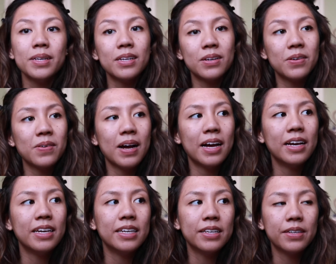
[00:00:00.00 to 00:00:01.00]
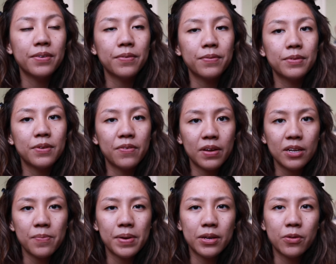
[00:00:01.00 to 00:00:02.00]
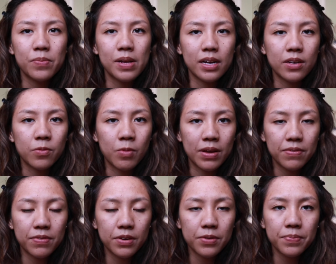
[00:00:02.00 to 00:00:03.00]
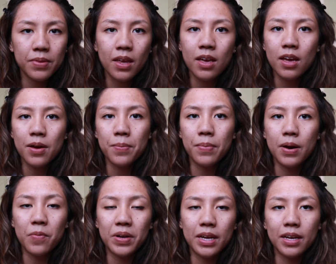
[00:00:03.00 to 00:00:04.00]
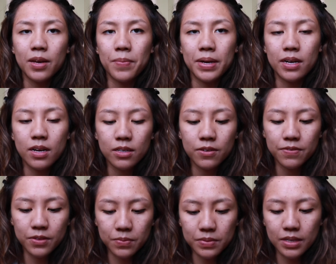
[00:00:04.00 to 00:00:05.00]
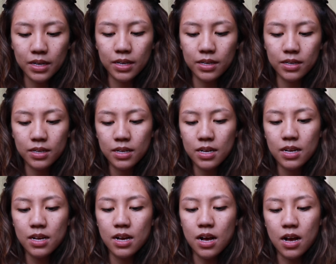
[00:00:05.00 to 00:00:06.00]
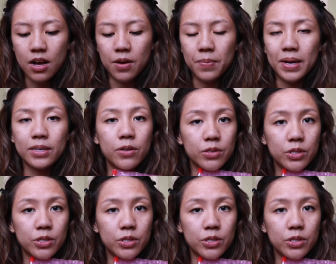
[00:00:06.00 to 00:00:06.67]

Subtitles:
know, I develop my own black and white film, but when I get my color film done, I go